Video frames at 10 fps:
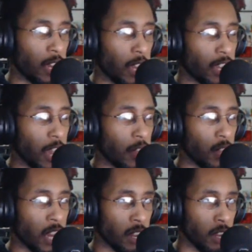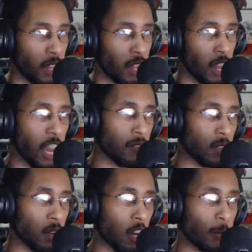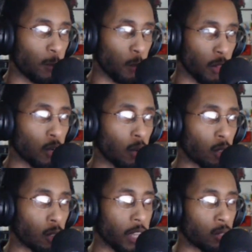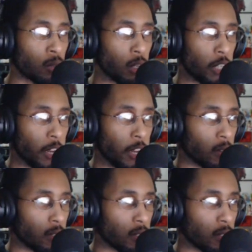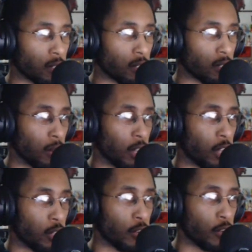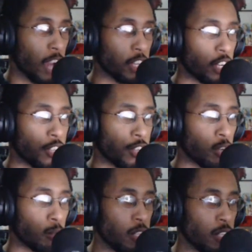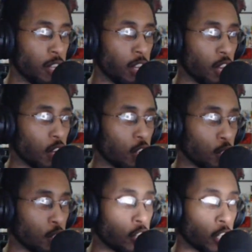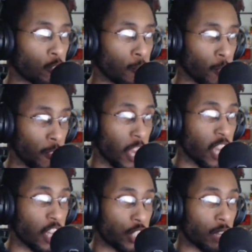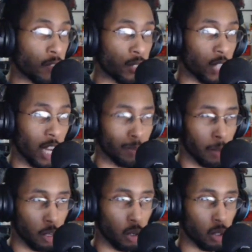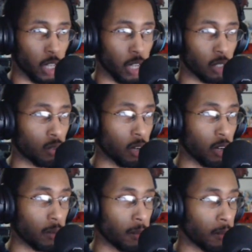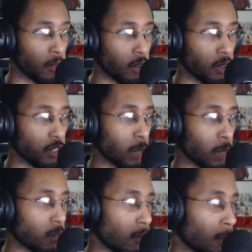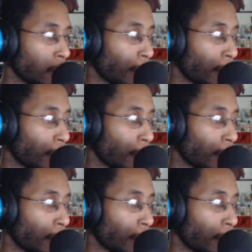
got that. I haven't caught up with Girls Last Tour yet. Gonna hear me gush for the 87th time about Girls Last Tour on this episode.